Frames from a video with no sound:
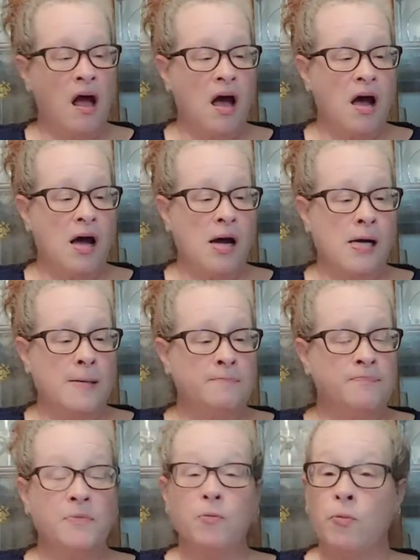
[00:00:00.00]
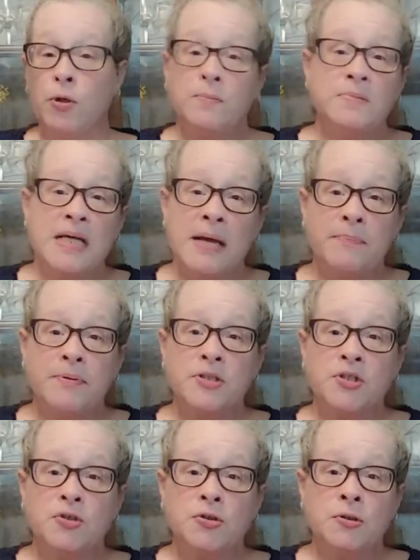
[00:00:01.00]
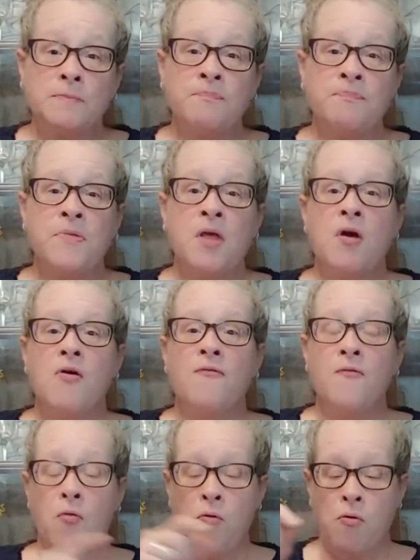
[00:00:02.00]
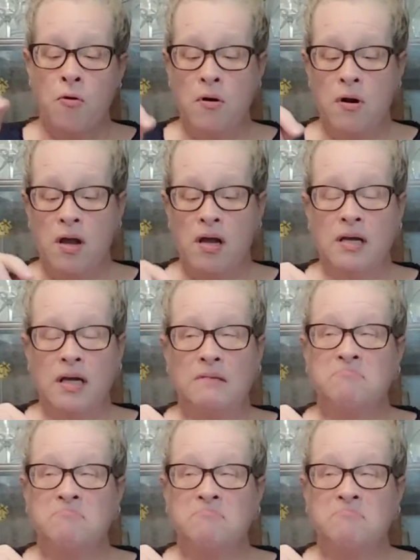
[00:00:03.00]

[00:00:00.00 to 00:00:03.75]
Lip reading: room temperature for